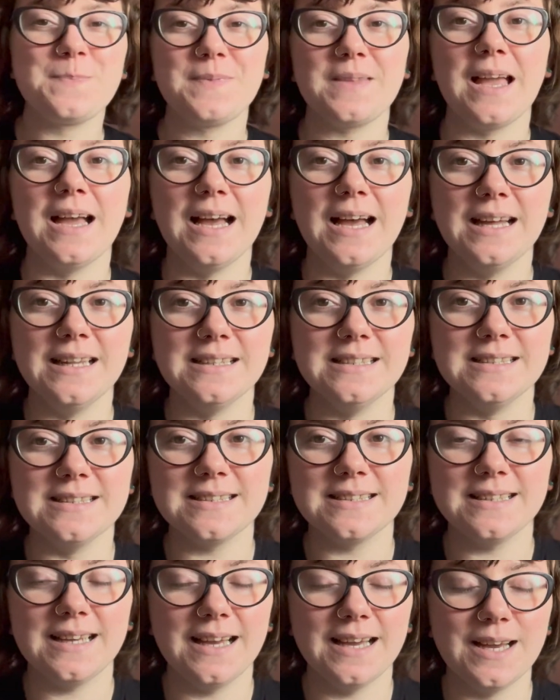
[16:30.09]
and
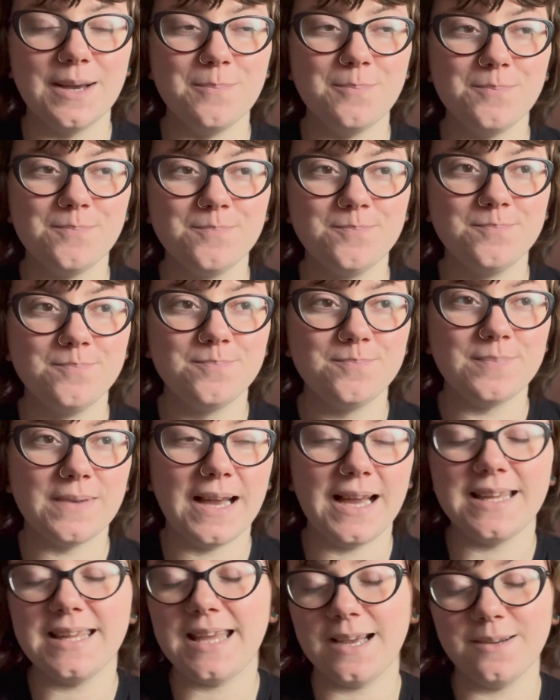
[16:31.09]

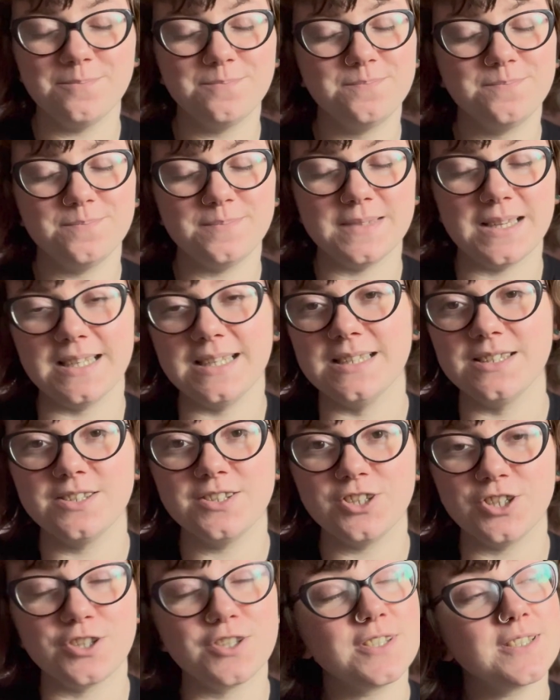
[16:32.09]
yeah, and it's
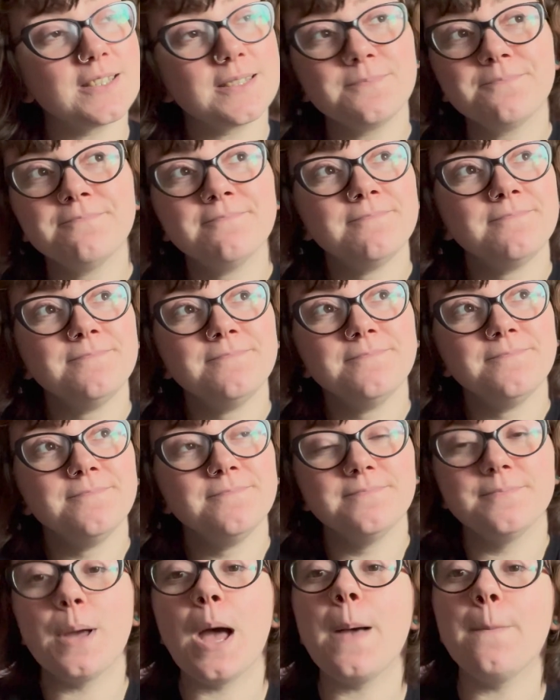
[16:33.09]
just
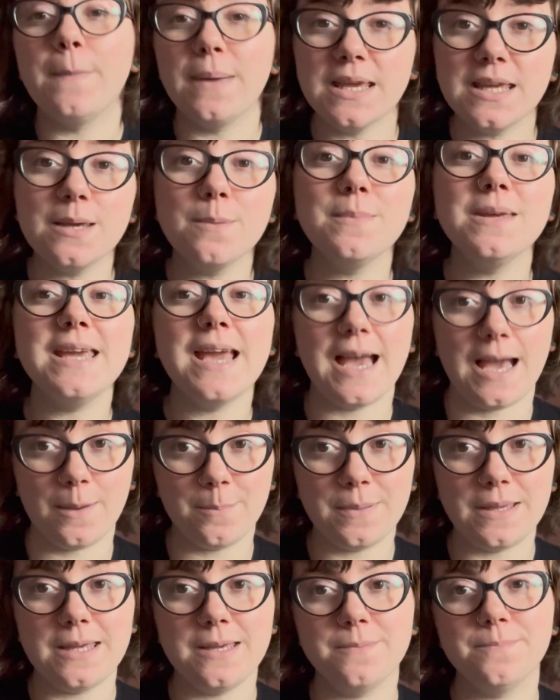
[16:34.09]
making me
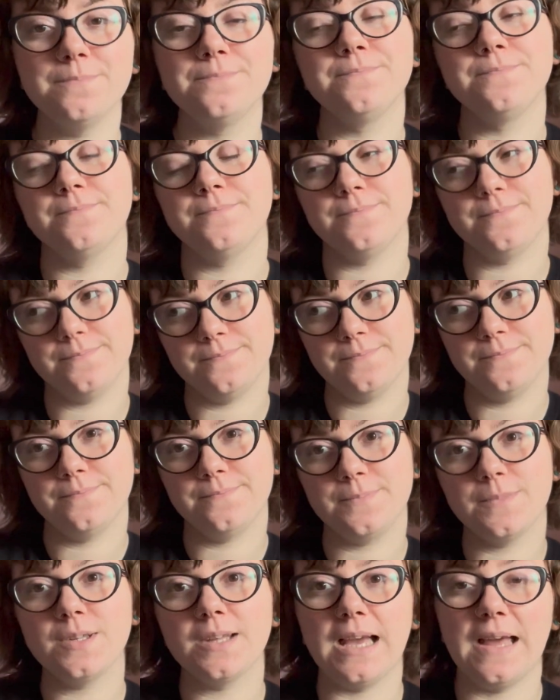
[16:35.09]
happy,
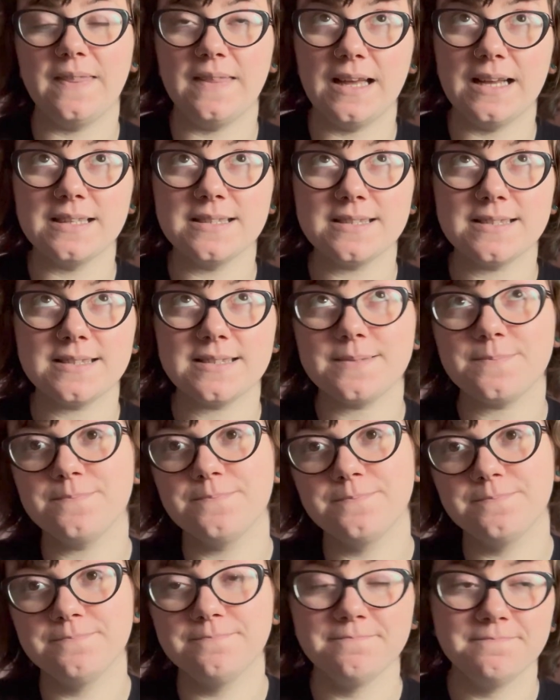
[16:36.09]
and that's
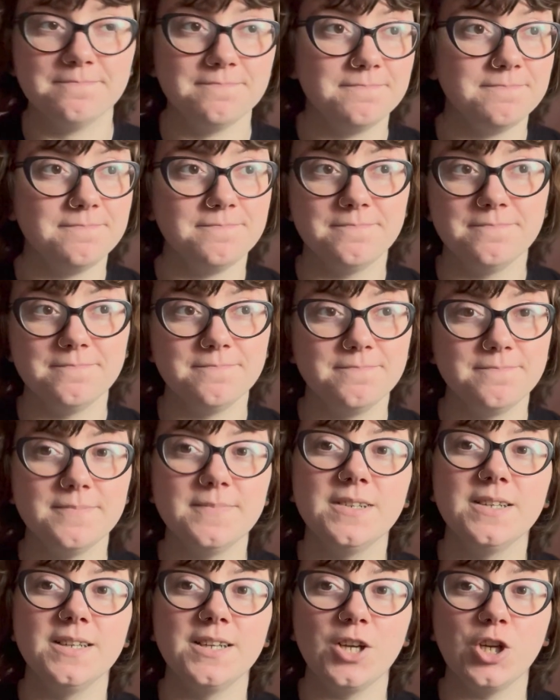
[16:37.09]

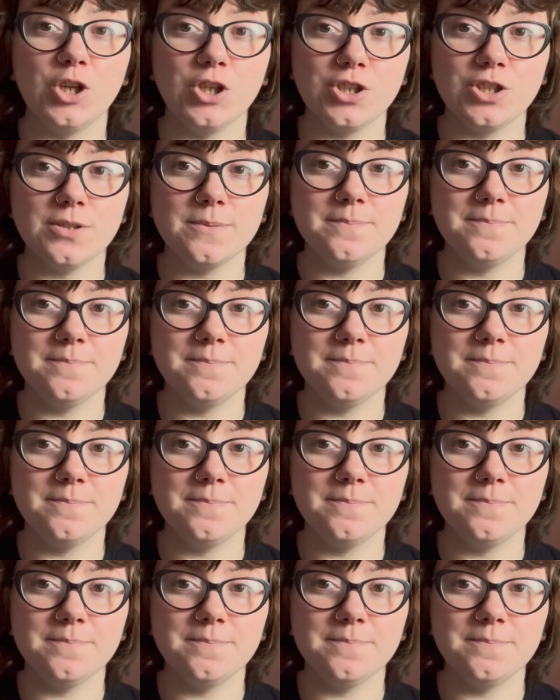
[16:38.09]
good.